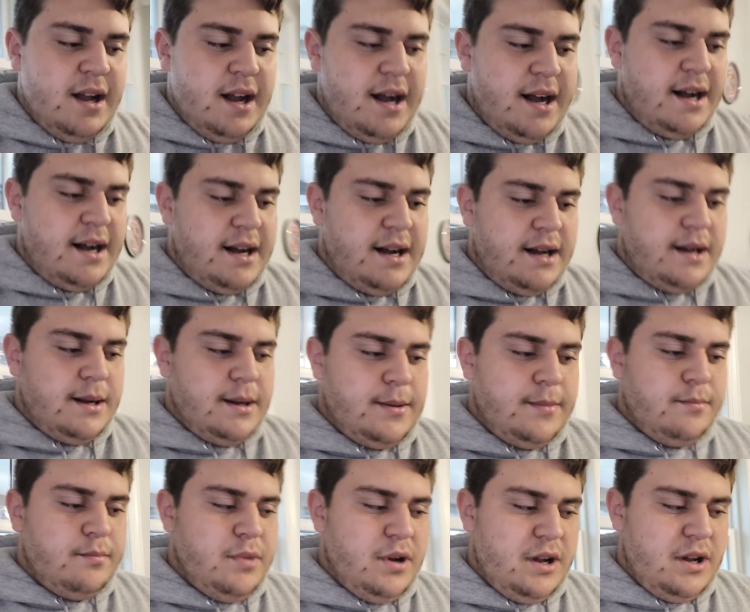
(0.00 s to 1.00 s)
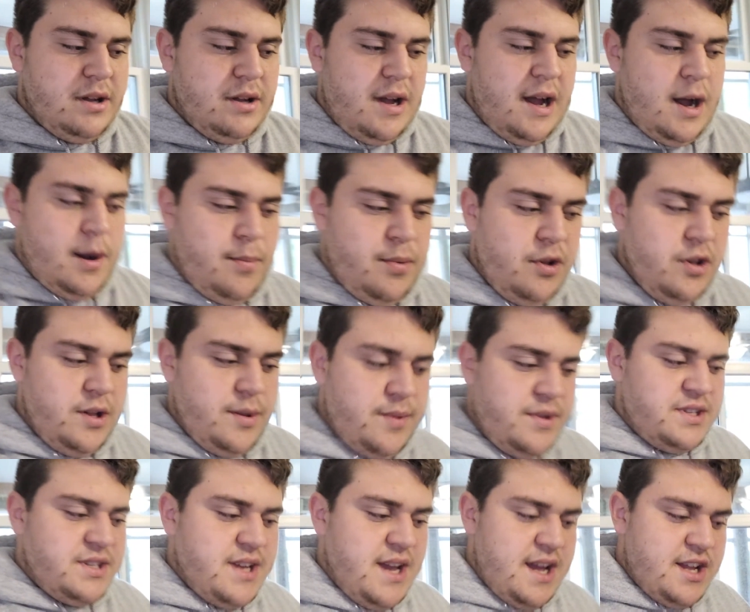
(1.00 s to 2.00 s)
uh, but I'll pull up
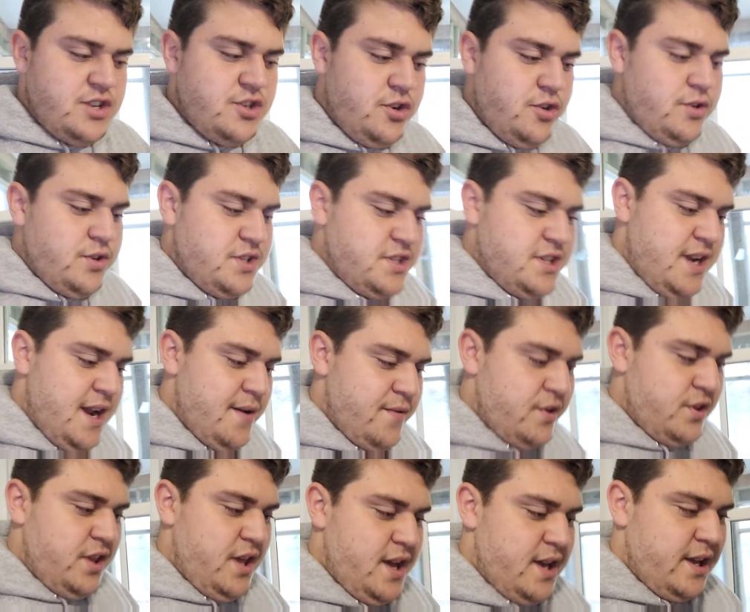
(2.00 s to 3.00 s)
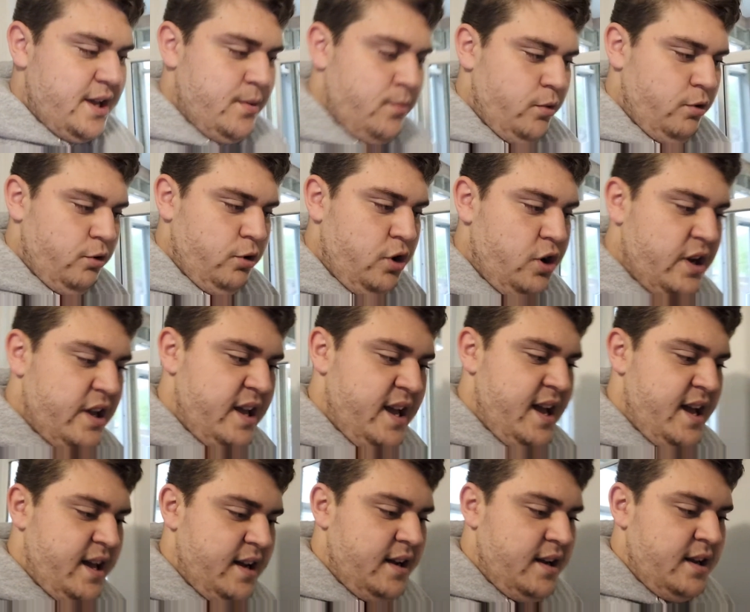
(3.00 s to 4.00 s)
the schedules and everything, and we'll look
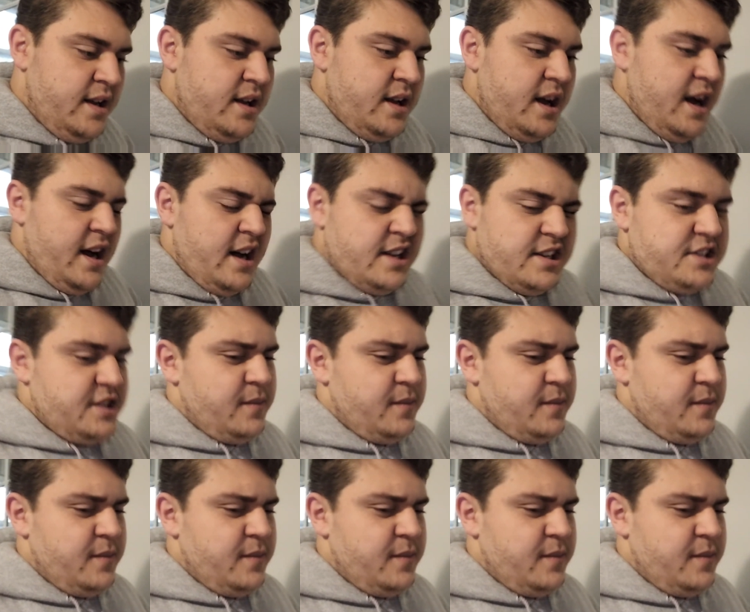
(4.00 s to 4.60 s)
at uh,